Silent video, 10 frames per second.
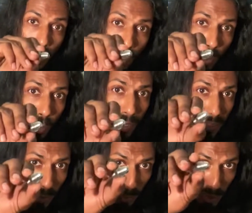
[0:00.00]
with
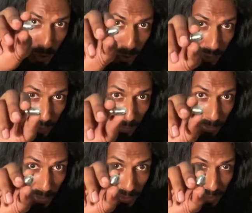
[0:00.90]
the restrictor
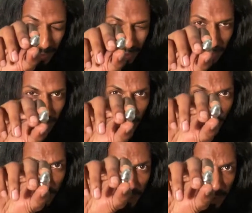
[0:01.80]
built in. I don't
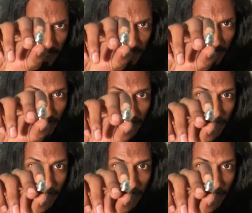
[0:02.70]
know if you can see that.